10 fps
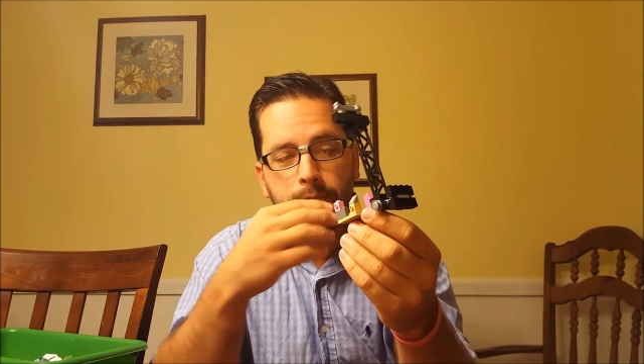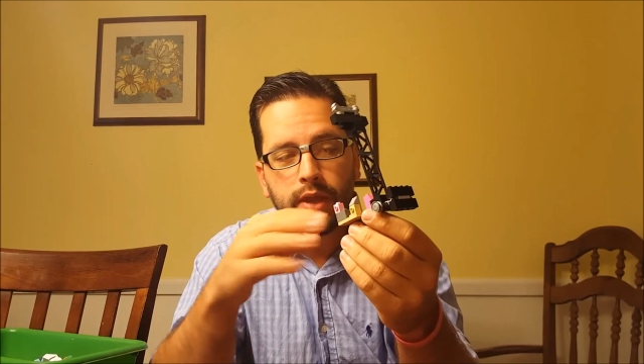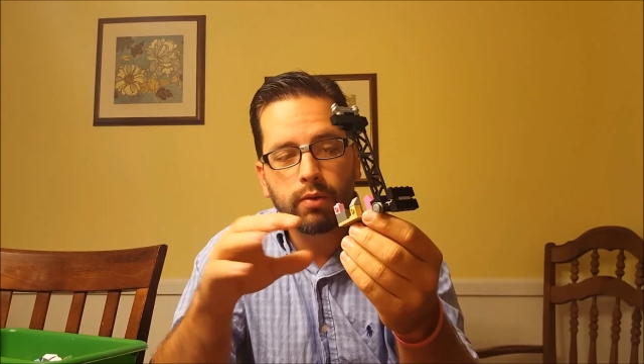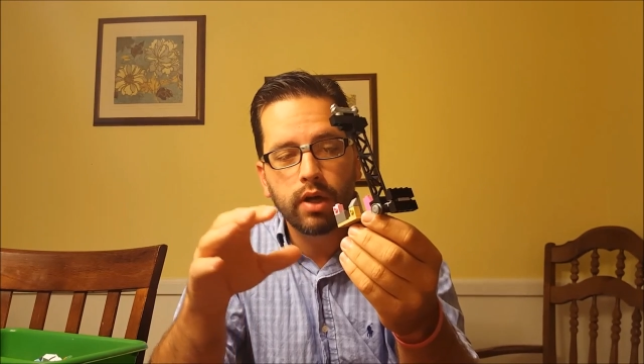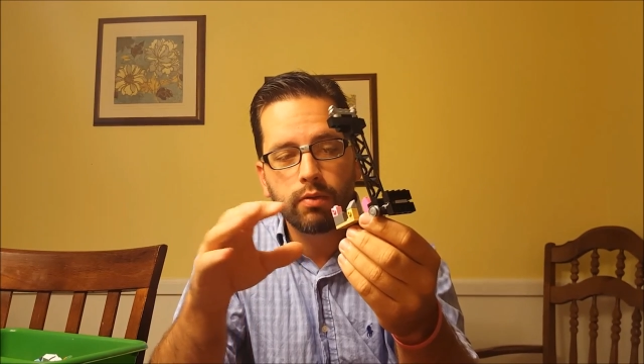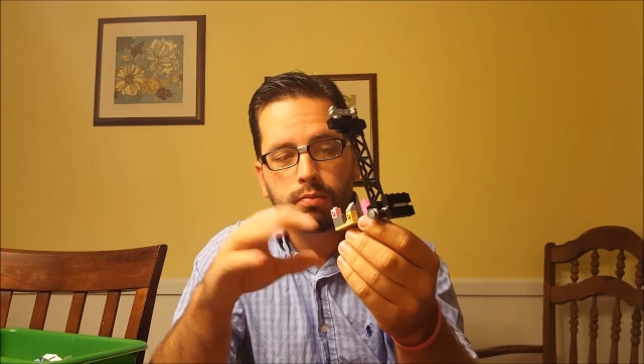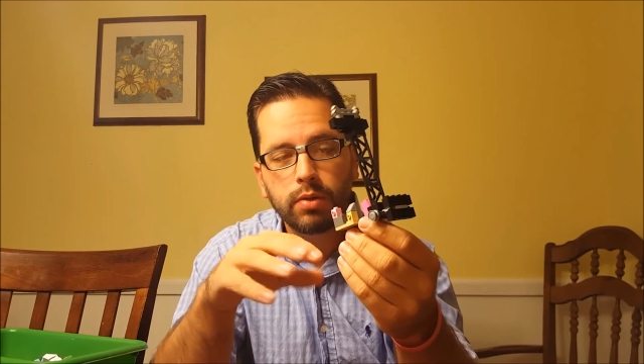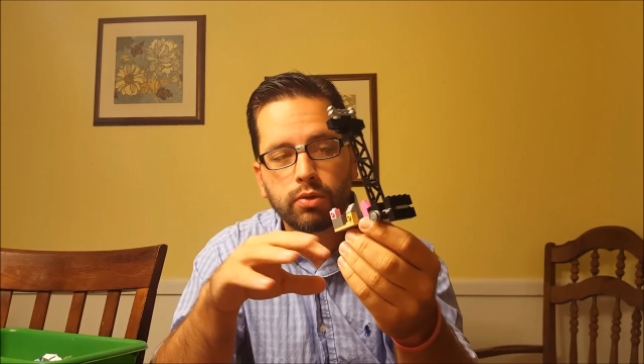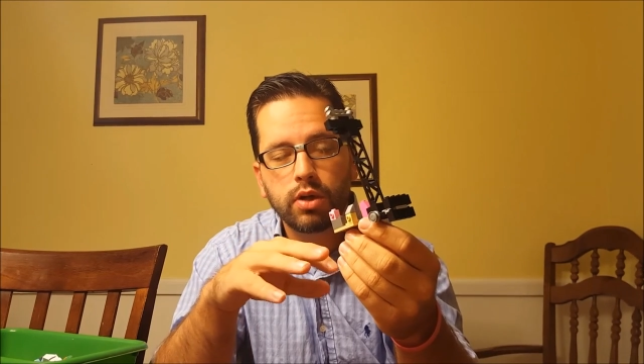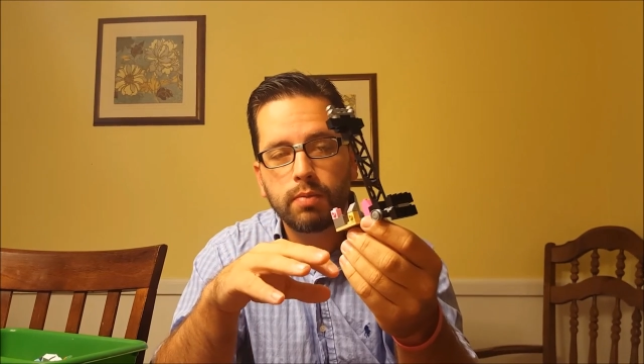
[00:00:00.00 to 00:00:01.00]
That way, when
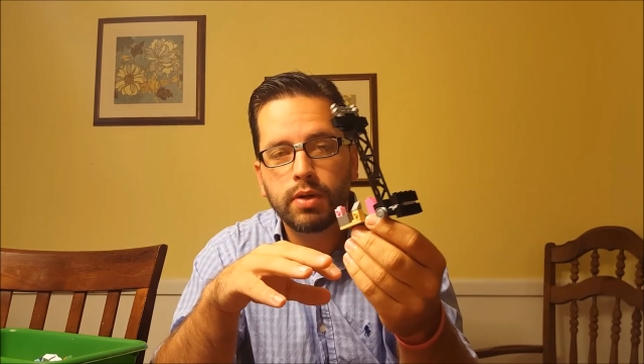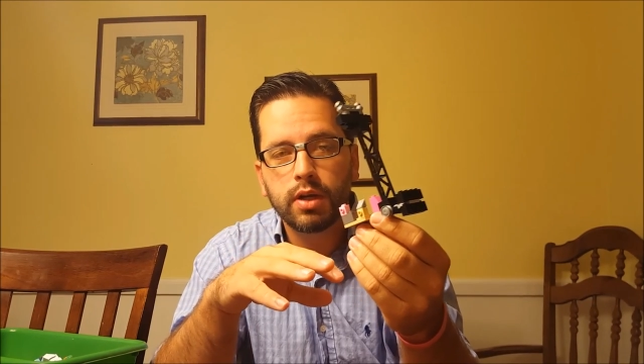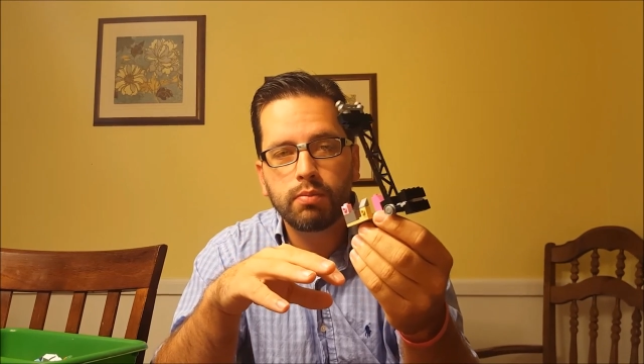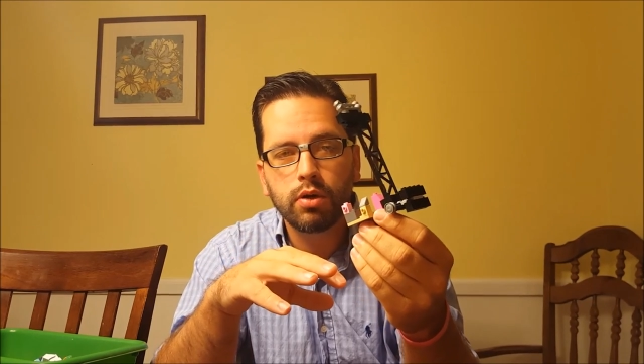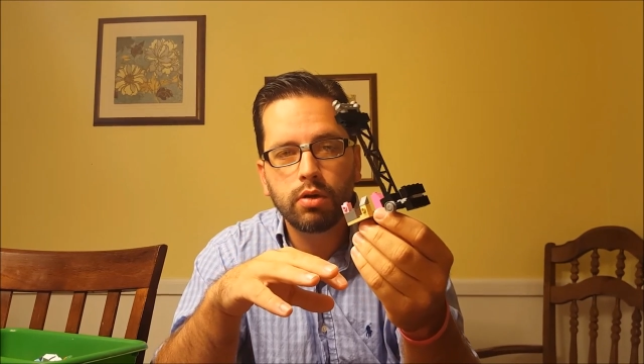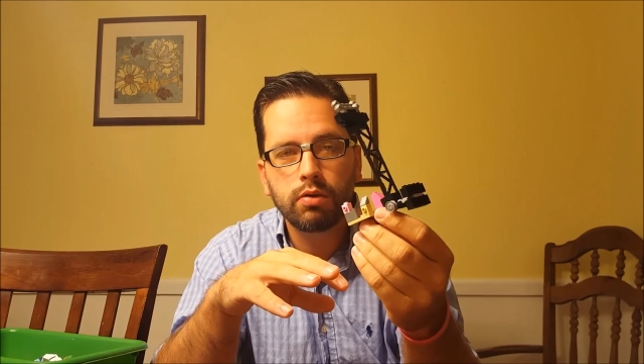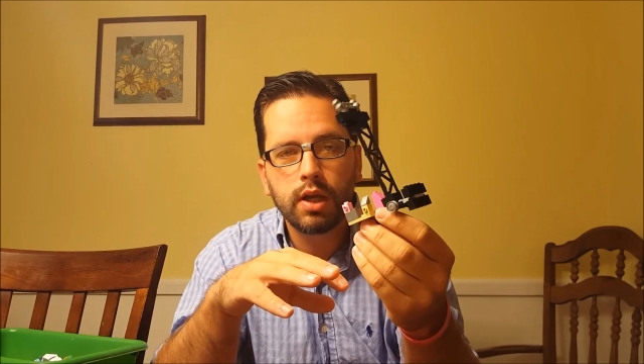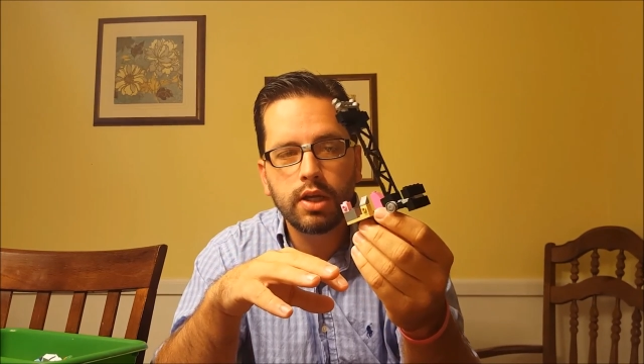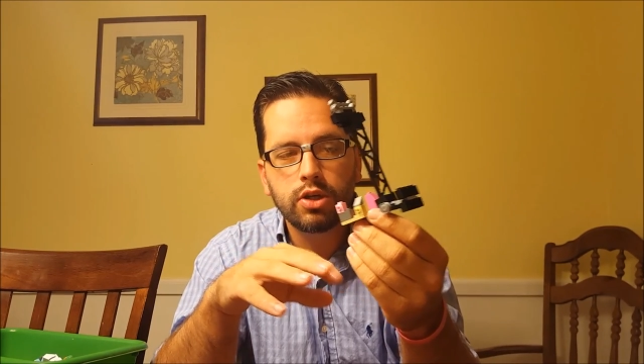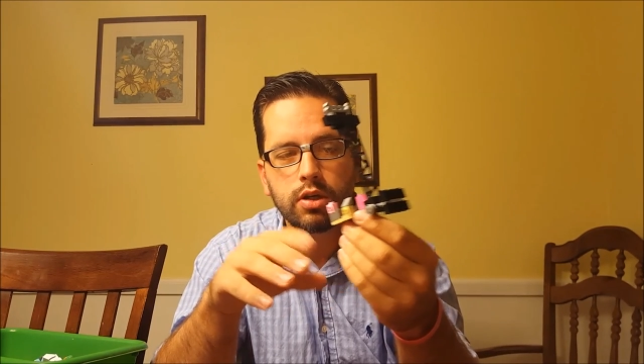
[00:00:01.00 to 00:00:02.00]
people are trying to pick up our
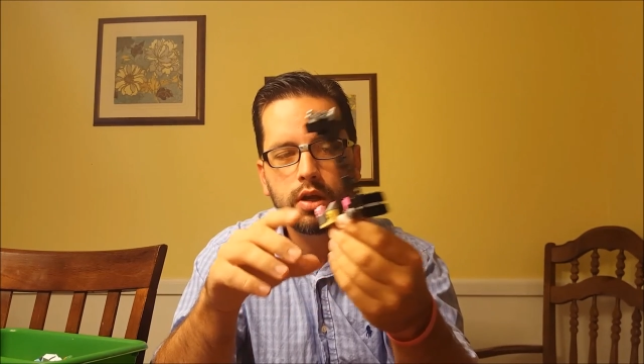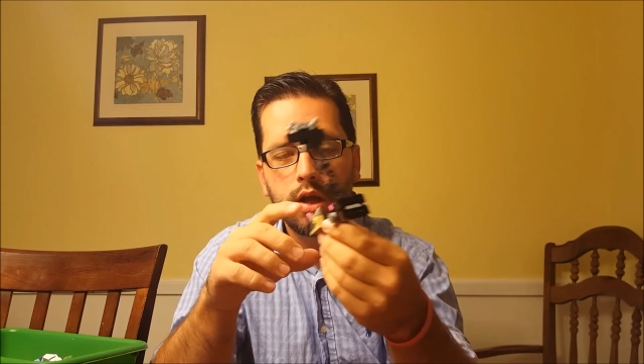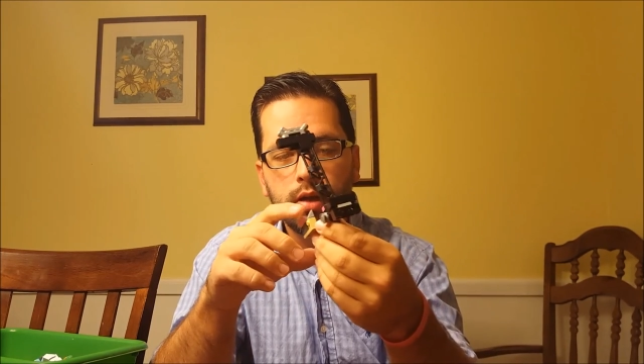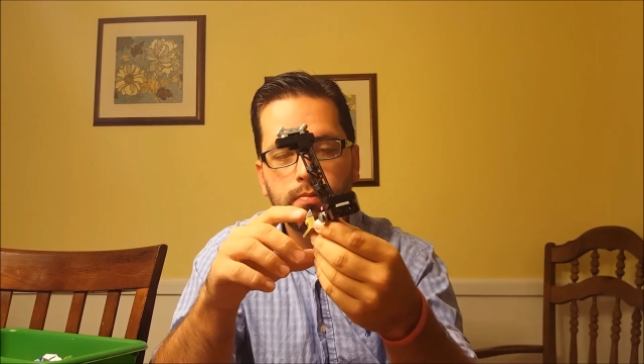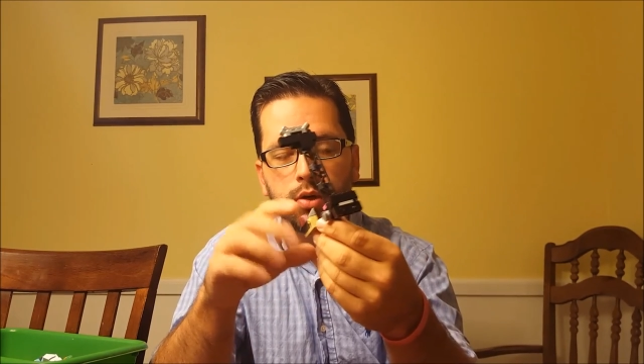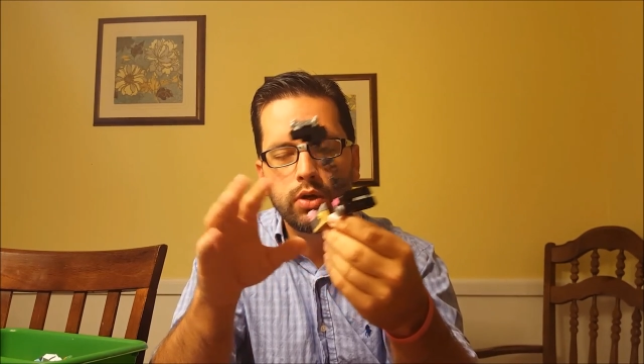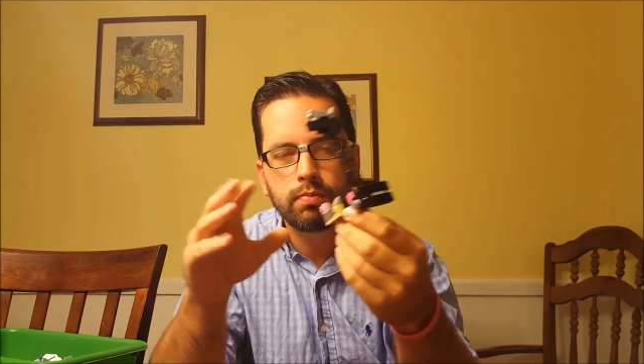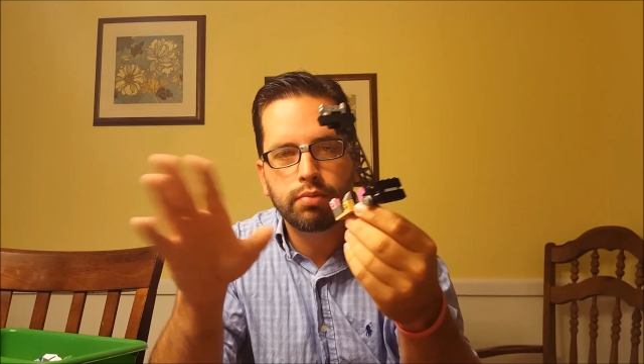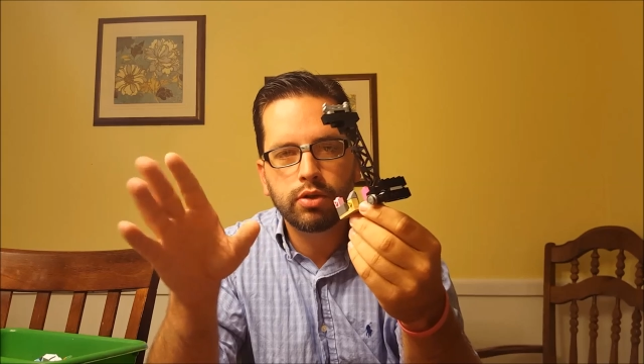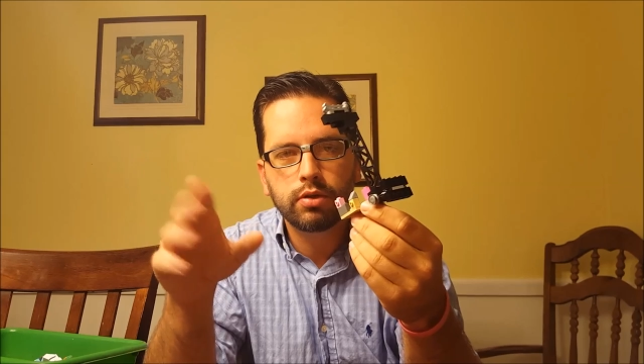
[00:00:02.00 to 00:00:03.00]
location,
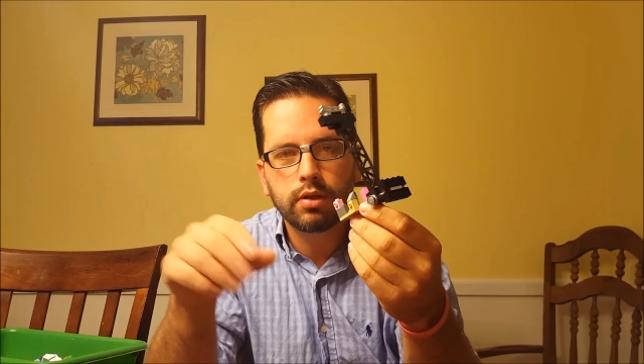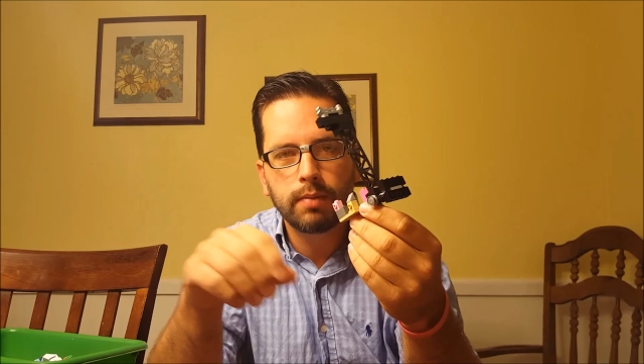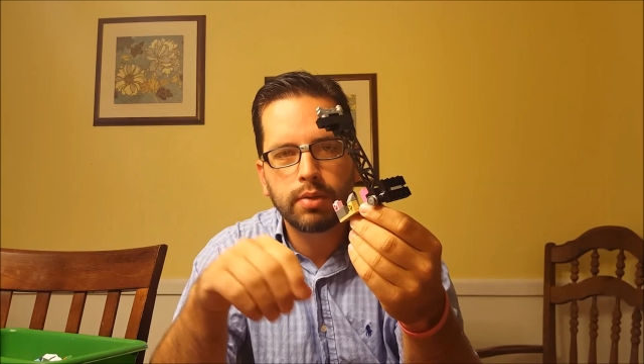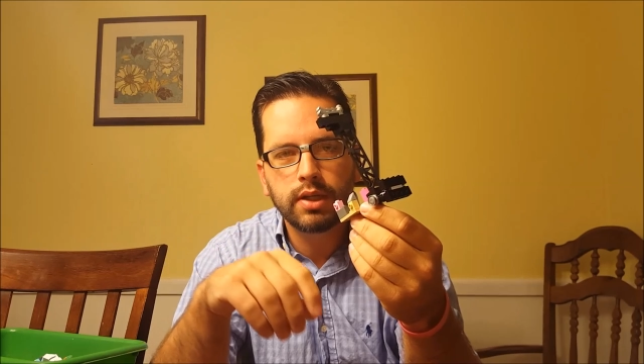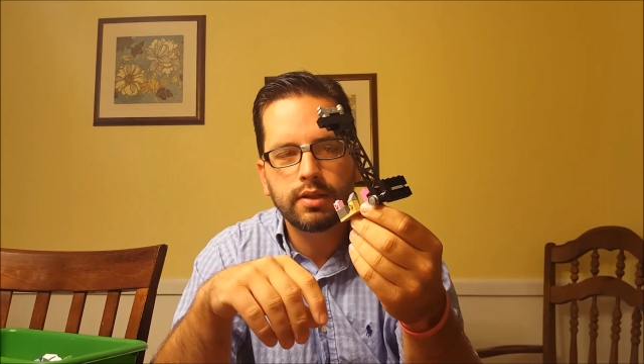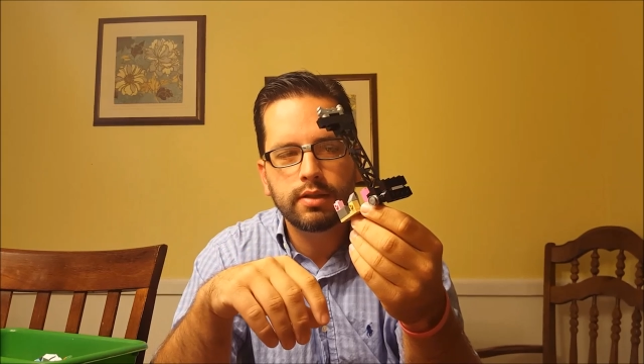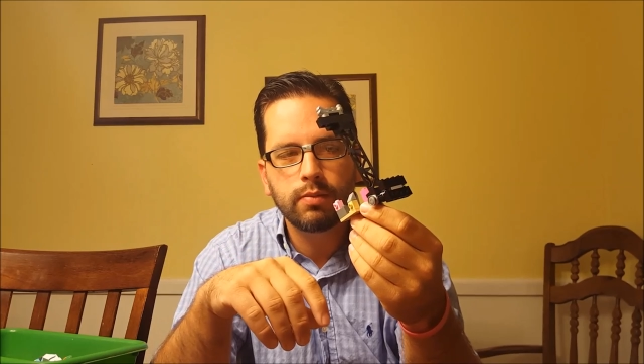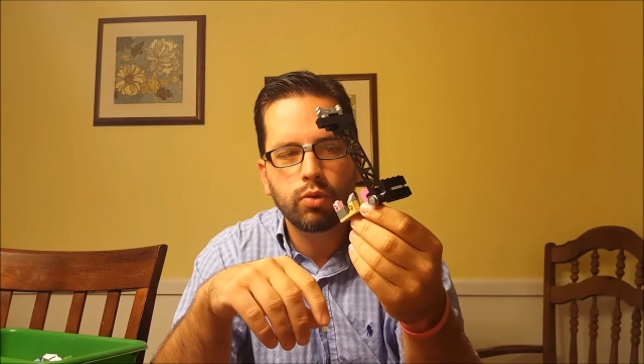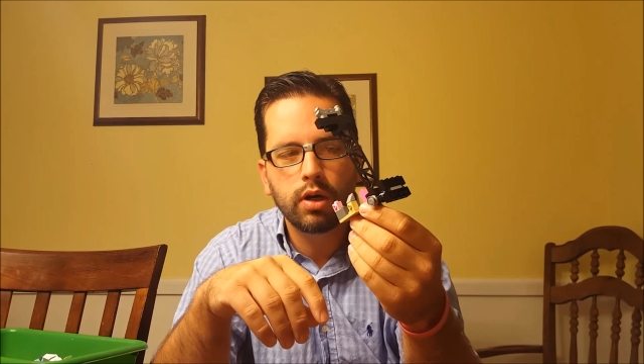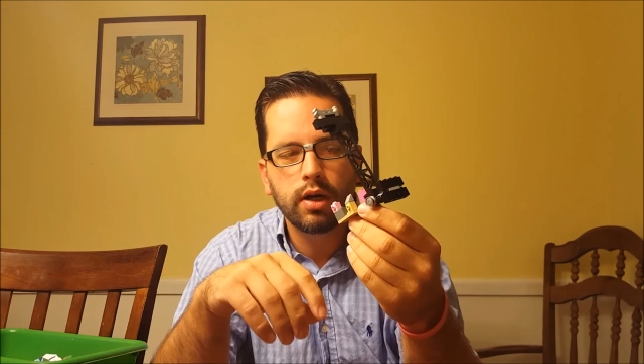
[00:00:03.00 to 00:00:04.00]
boom, psh, that pings it
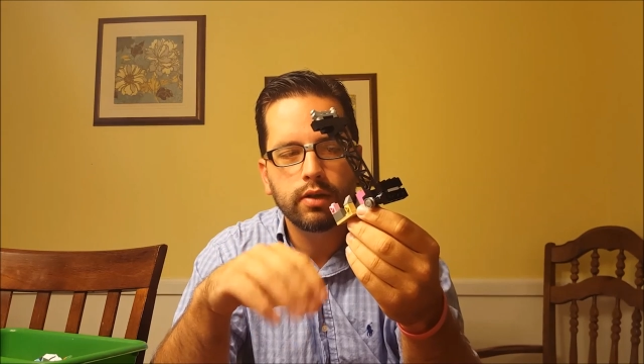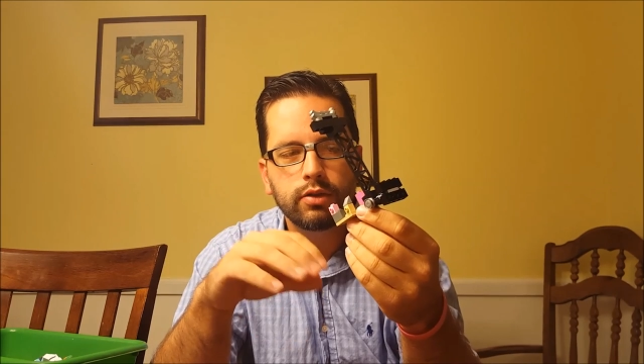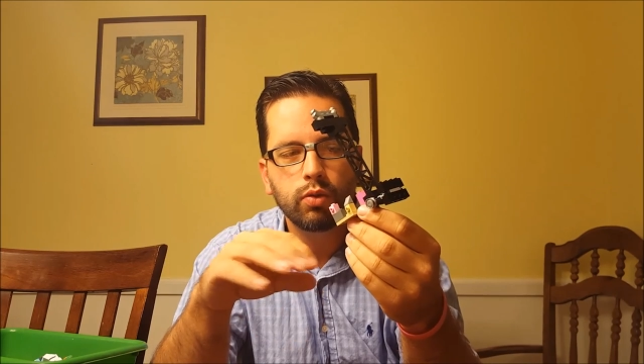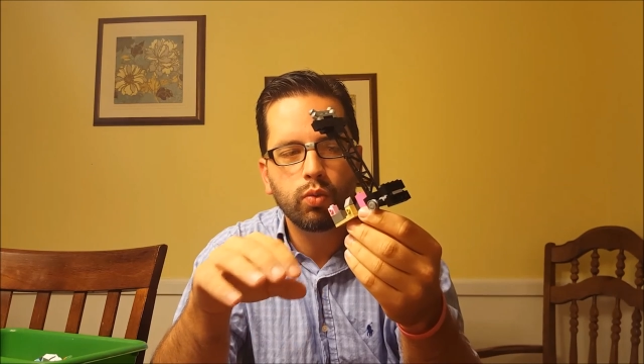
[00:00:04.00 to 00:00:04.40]
somewhere else.